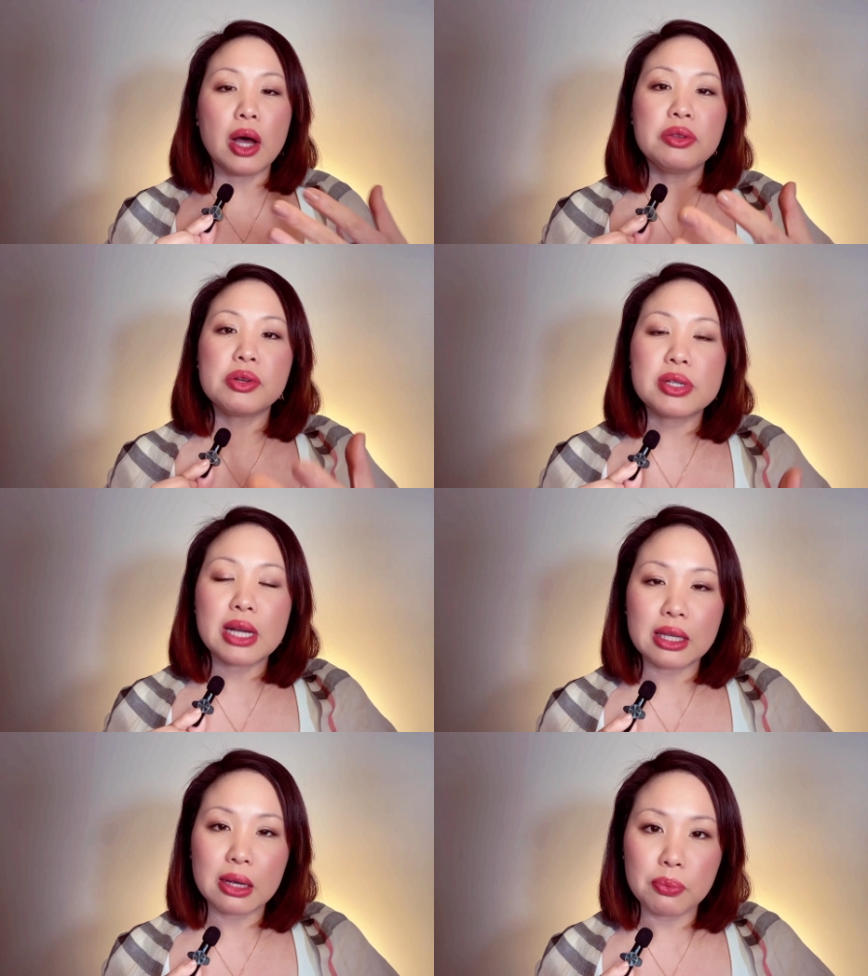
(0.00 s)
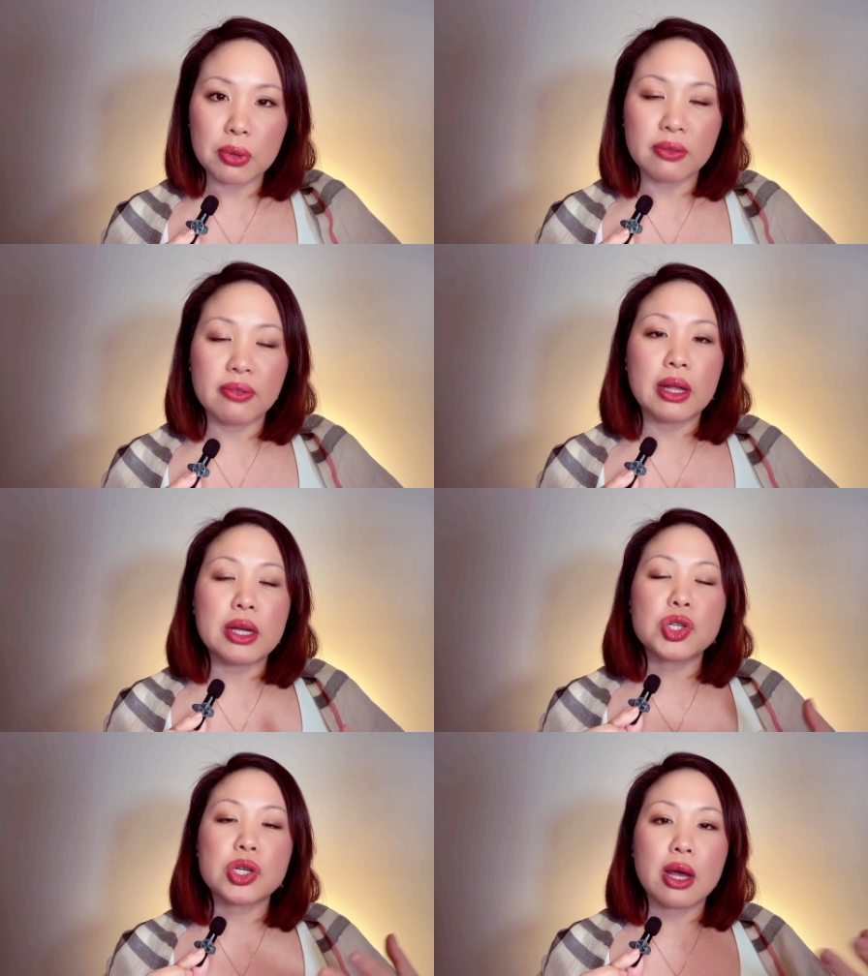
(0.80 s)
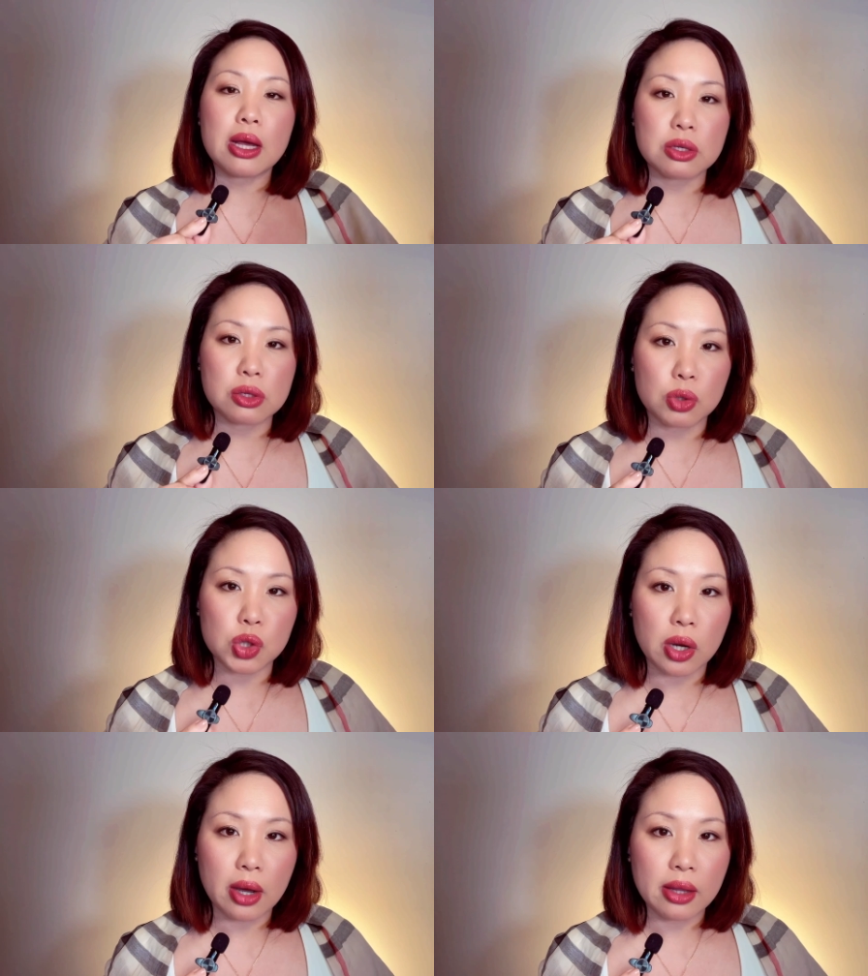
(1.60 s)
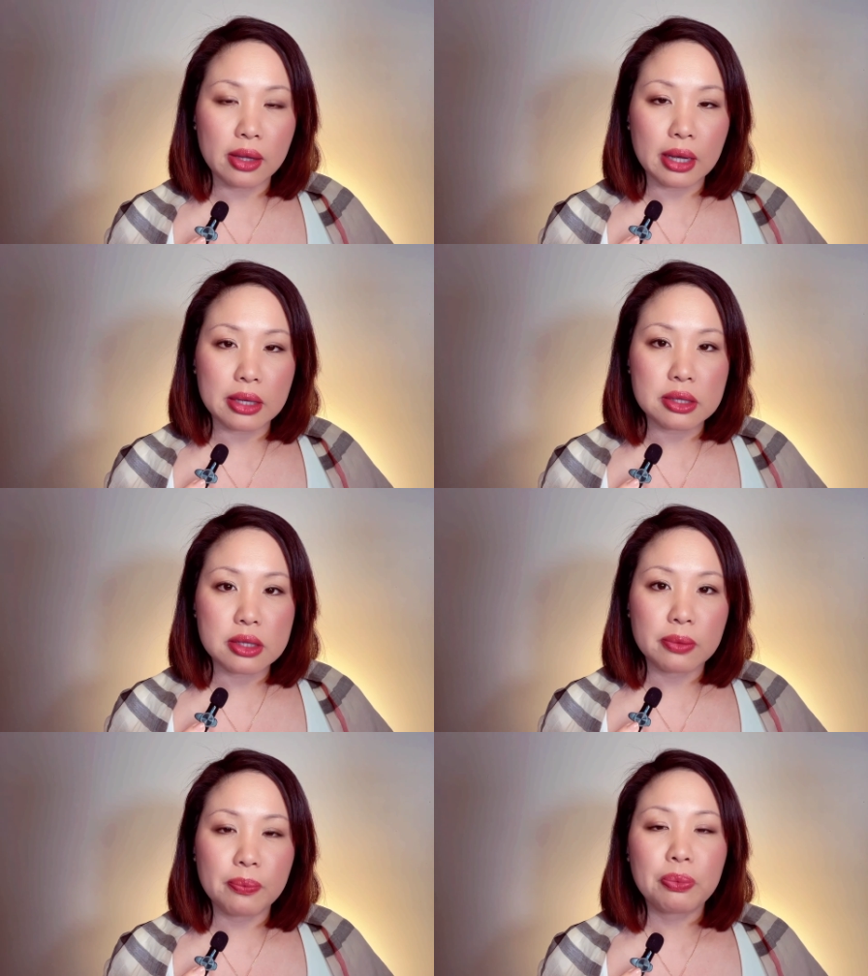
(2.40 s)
understanding privilege and social elegance.